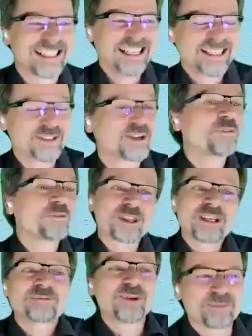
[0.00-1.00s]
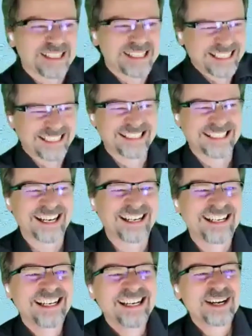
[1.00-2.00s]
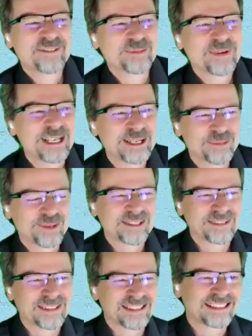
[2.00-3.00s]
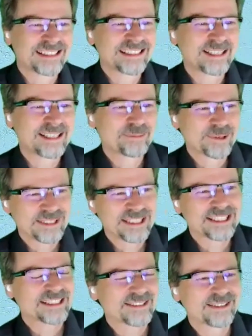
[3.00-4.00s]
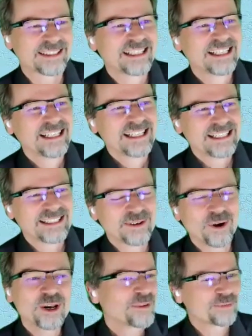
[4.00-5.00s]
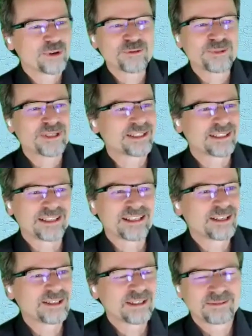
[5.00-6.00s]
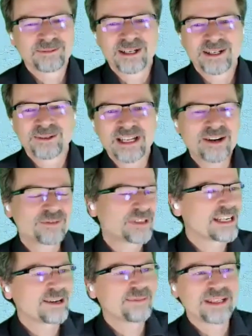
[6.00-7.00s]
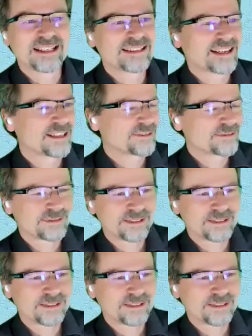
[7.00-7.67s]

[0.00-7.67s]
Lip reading: So not for this book, but I wrote many books, but it's the same procedure. So it's always with me, and I use every 10 minutes I've